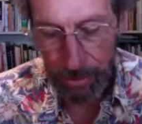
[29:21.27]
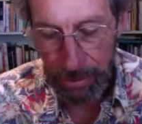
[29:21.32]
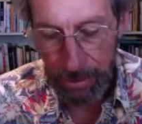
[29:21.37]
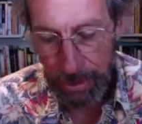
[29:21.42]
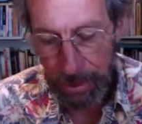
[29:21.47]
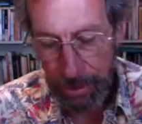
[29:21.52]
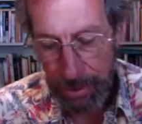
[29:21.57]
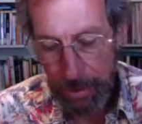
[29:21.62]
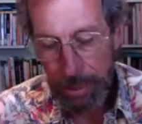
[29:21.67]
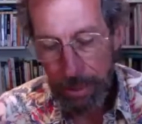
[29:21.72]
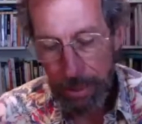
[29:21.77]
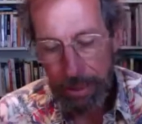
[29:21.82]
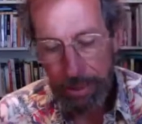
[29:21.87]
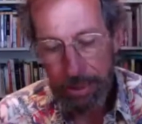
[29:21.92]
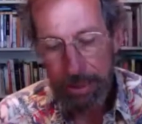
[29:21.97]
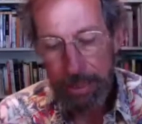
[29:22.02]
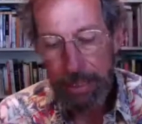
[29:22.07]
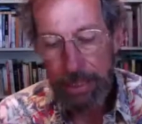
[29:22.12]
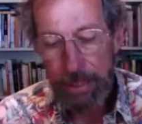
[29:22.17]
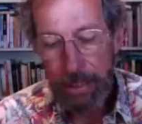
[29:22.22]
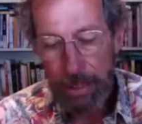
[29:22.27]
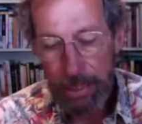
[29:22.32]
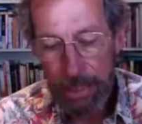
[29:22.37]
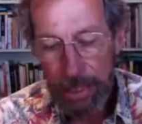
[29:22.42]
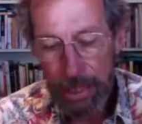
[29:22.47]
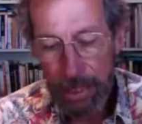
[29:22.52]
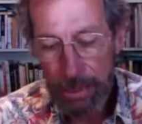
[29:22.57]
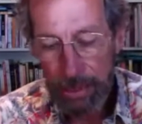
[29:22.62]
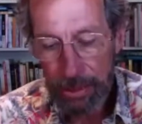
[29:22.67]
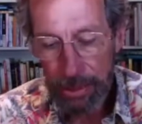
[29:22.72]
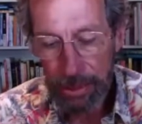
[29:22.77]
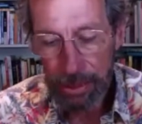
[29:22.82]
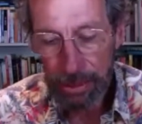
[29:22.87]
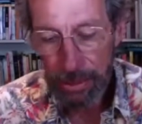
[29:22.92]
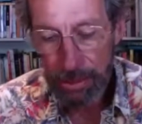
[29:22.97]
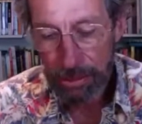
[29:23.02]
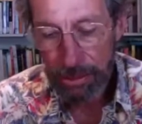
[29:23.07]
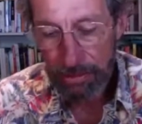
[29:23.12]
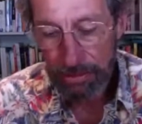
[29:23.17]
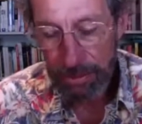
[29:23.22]
the State Arts Council
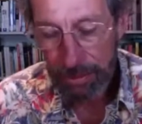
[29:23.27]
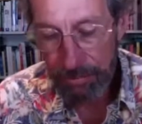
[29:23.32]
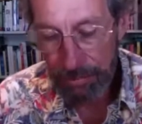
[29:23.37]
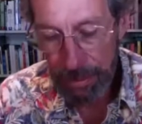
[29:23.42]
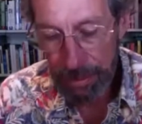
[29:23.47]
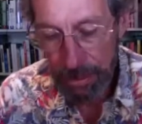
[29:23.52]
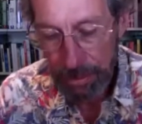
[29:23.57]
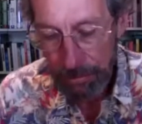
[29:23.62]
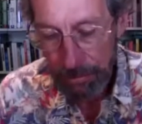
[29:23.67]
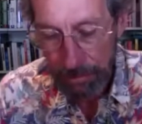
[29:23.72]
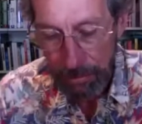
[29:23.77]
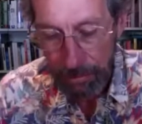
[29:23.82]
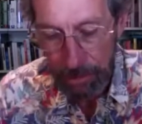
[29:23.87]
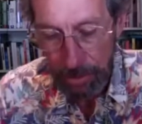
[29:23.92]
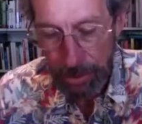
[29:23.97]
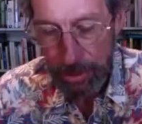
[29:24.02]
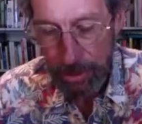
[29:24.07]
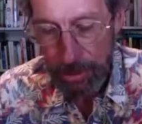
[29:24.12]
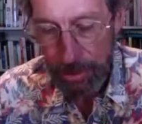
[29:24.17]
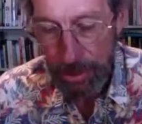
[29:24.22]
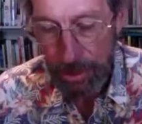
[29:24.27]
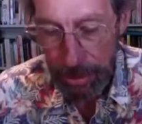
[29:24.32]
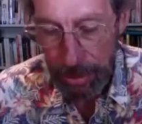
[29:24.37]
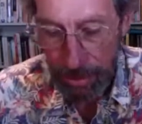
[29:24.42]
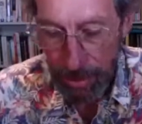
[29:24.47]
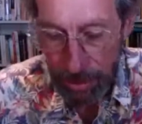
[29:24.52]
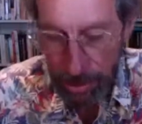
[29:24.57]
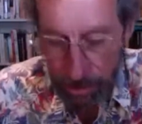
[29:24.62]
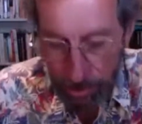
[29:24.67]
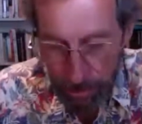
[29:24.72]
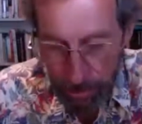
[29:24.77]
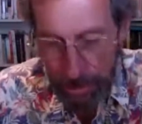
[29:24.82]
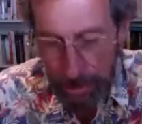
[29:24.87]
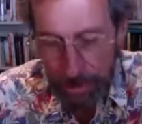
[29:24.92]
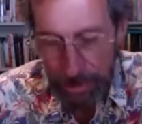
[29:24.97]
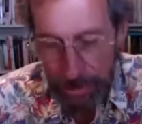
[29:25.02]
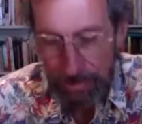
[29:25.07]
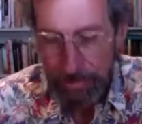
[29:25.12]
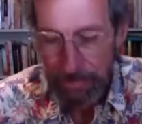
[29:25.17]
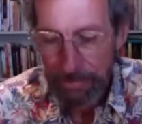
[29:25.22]
turned 50, which is kind of hard to
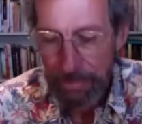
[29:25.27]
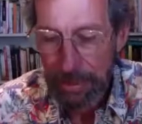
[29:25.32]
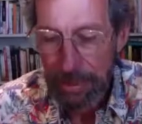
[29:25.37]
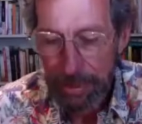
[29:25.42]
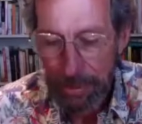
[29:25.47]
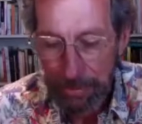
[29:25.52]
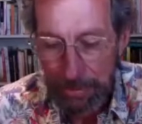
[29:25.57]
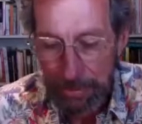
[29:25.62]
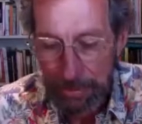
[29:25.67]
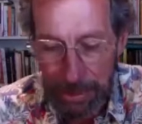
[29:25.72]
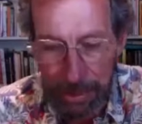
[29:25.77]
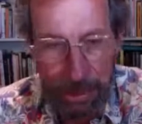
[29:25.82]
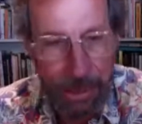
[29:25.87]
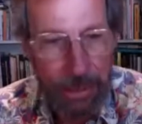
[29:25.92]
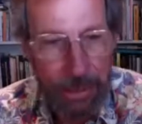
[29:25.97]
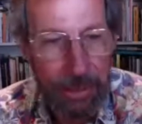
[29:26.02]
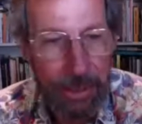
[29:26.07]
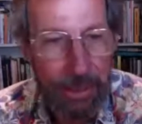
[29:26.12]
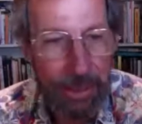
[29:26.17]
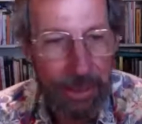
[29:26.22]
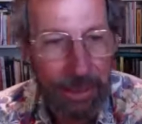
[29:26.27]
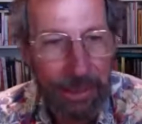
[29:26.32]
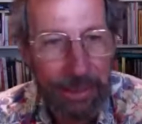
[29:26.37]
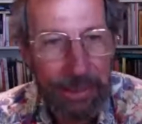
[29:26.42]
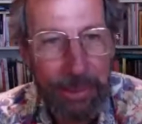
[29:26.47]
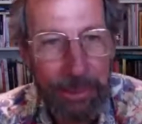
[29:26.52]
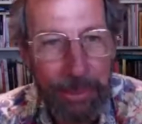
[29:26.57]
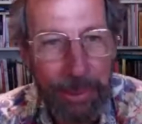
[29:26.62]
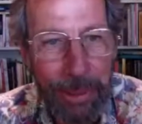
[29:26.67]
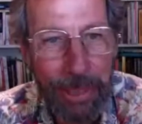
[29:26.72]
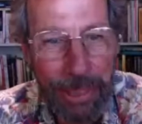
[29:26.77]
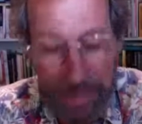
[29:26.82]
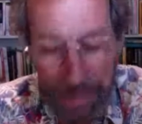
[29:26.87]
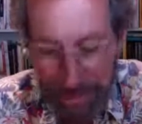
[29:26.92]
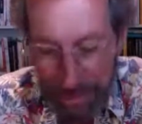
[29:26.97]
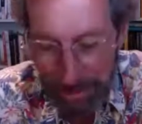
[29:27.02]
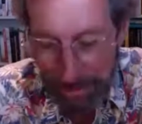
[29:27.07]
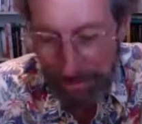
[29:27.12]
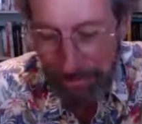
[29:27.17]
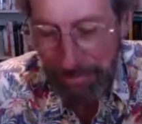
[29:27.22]
believe in this new
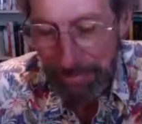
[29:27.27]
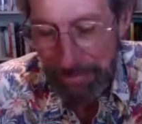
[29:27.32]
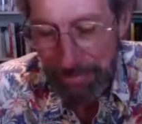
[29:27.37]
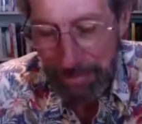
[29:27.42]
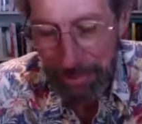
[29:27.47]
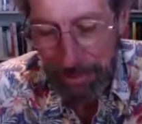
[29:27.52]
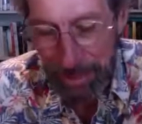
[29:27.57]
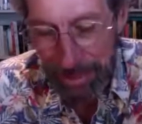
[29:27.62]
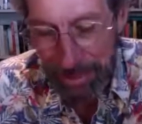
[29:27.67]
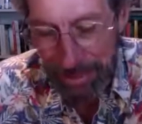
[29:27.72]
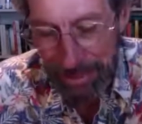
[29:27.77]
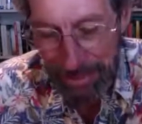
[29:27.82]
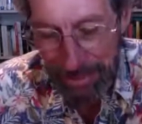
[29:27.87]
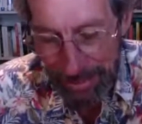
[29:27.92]
place, but it